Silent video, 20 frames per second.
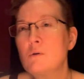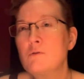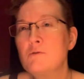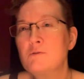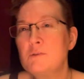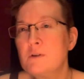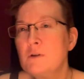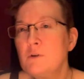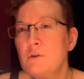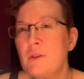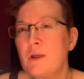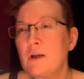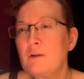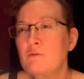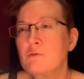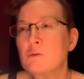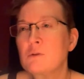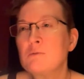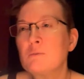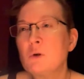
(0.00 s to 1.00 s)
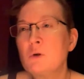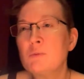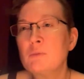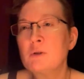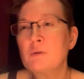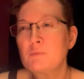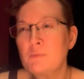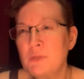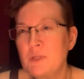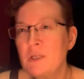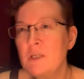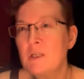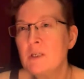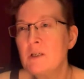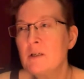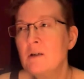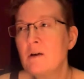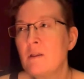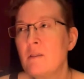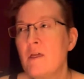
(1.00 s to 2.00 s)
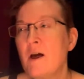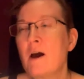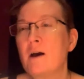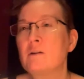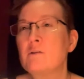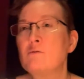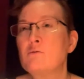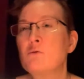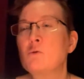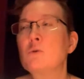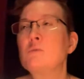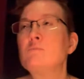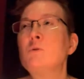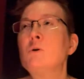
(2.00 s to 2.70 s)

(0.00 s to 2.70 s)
feel that for a moment. Be that for a